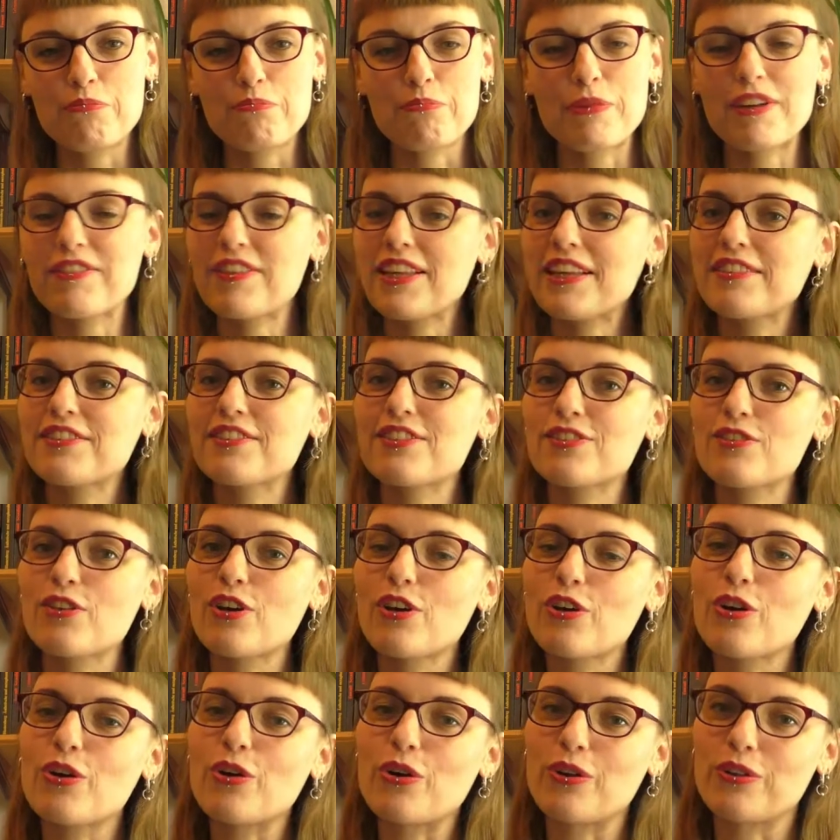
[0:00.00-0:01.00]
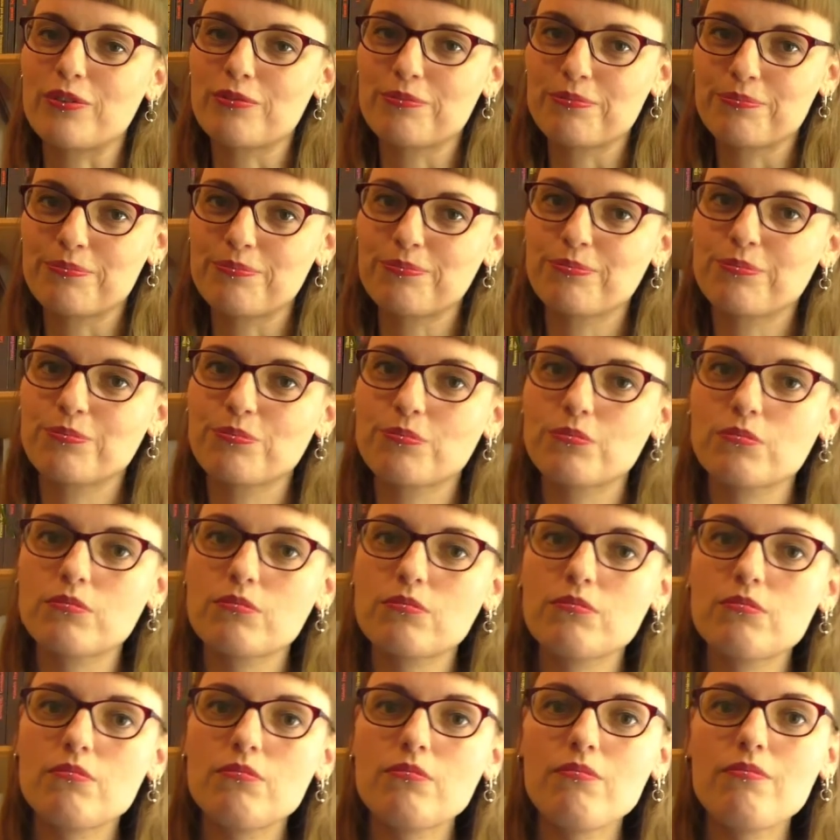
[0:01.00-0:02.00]
But that's not all.
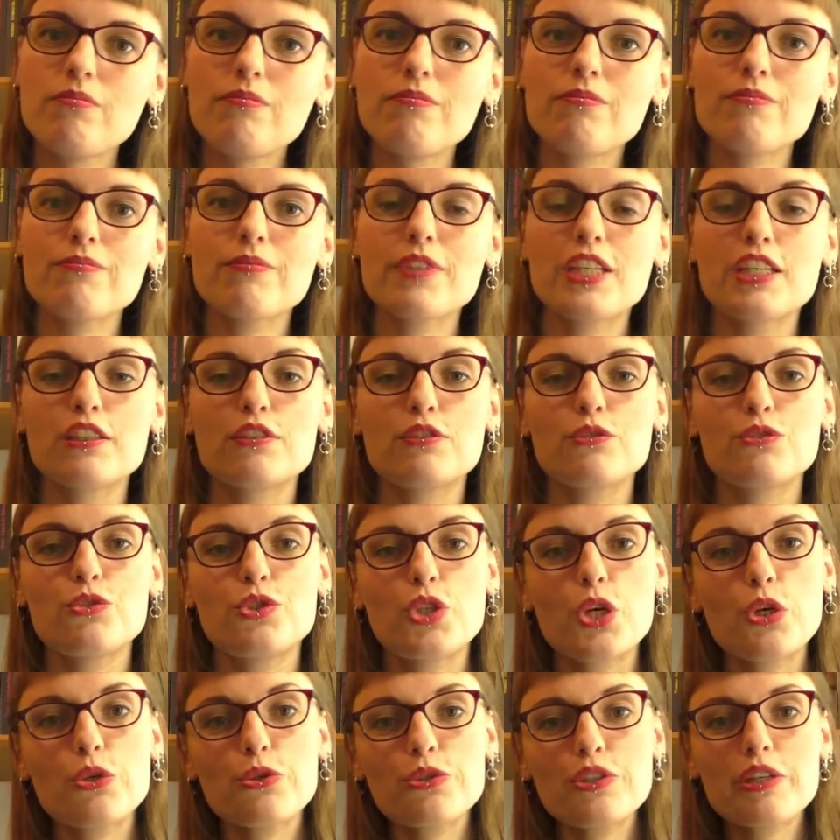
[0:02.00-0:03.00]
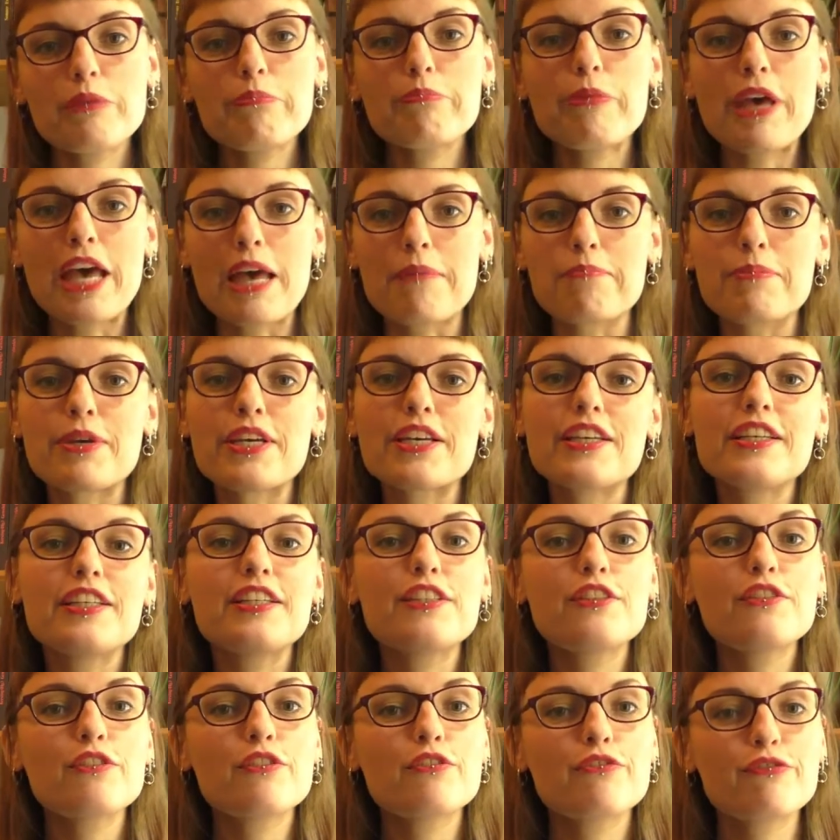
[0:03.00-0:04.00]
Josie Pepper
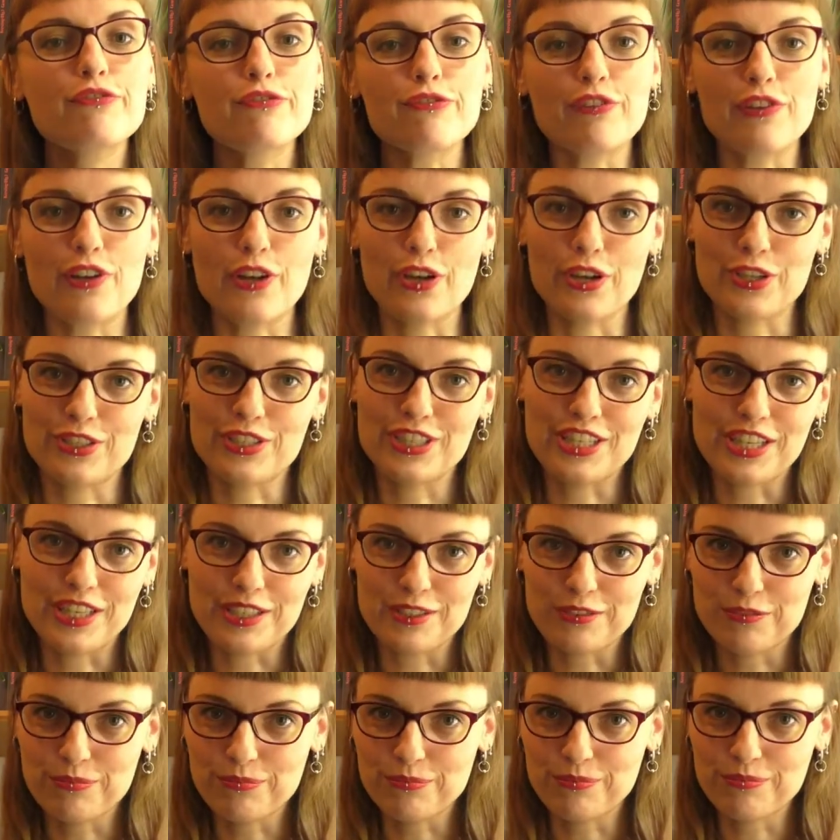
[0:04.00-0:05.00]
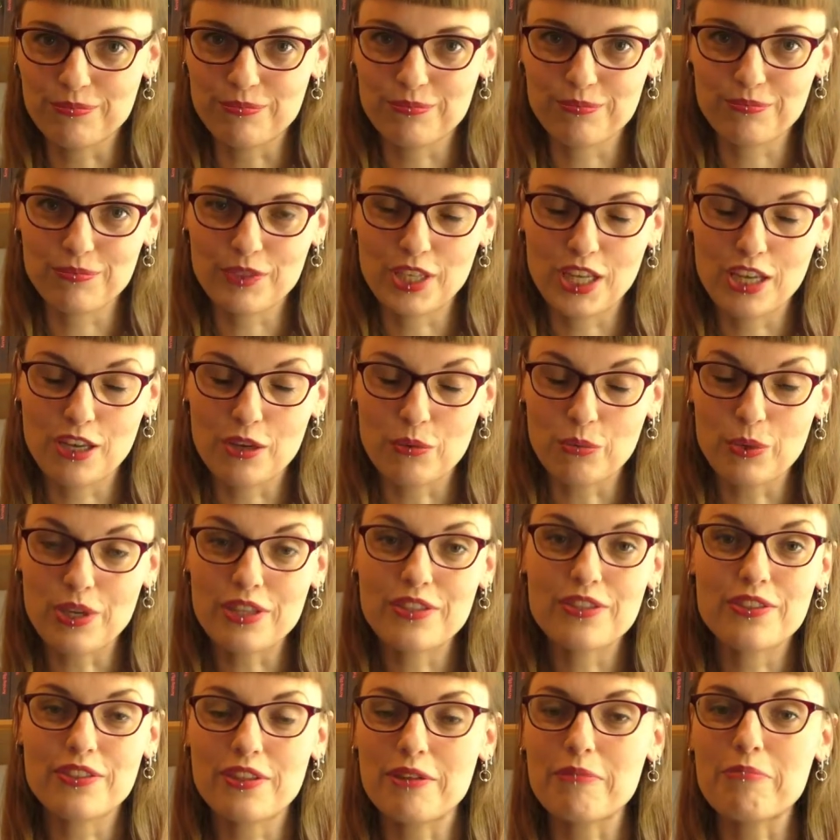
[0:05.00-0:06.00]
is flirting
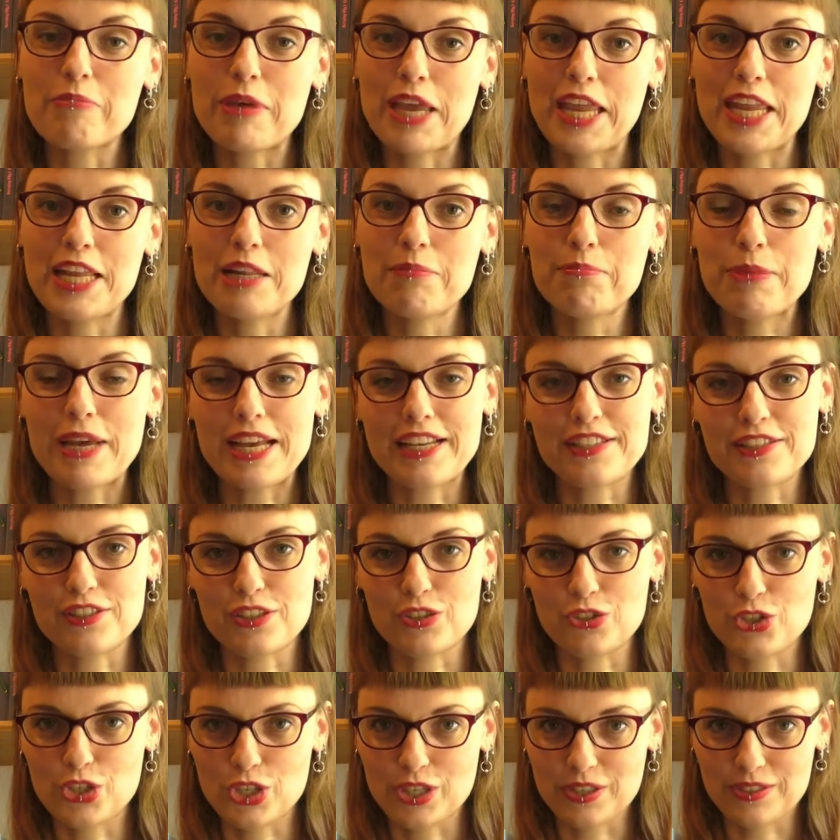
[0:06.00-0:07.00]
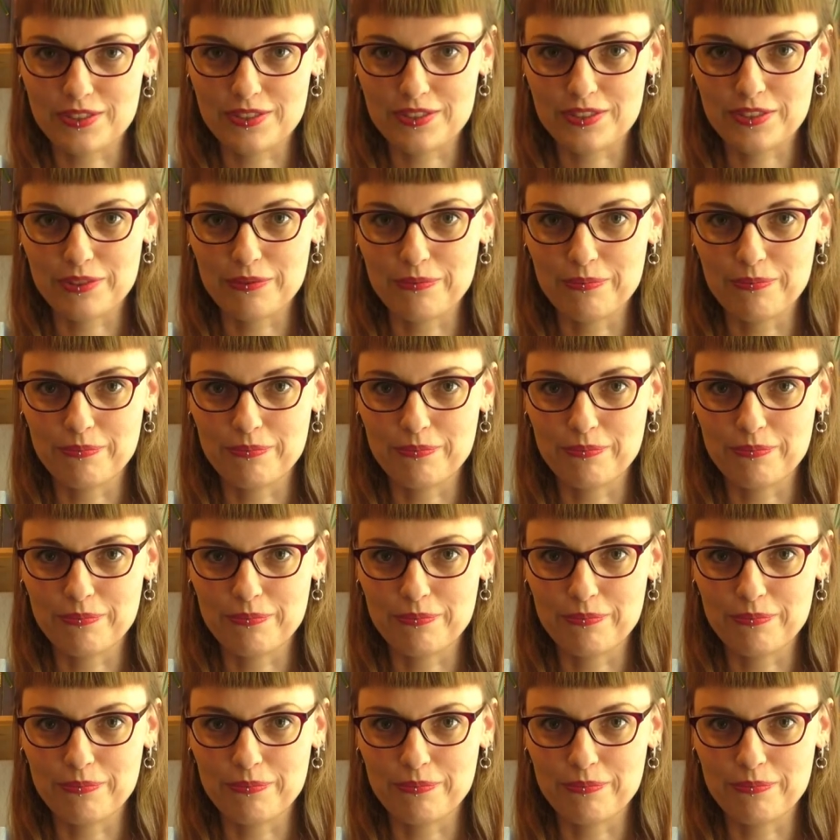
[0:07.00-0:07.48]
with the male passengers.